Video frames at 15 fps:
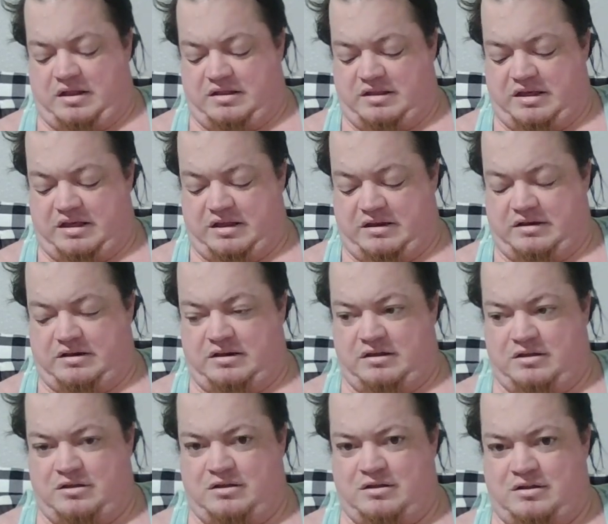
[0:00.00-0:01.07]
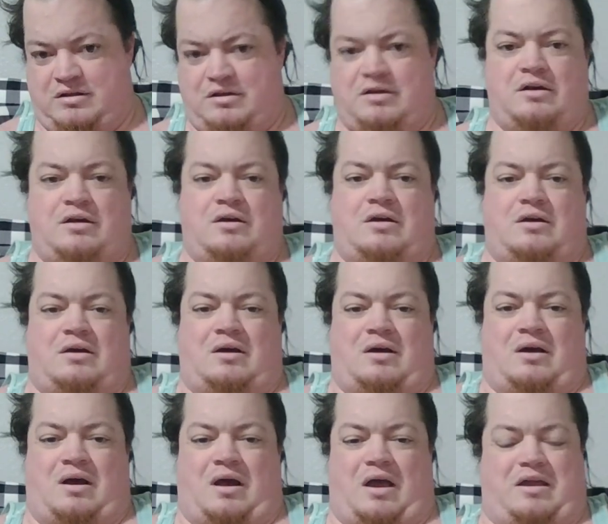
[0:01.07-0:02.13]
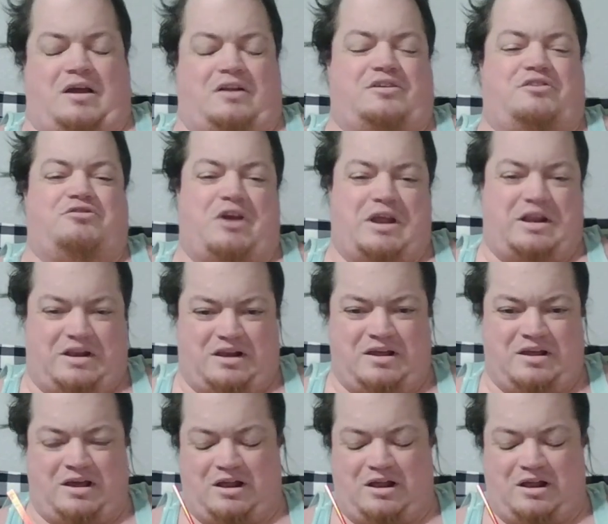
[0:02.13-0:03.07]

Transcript: And then I got to train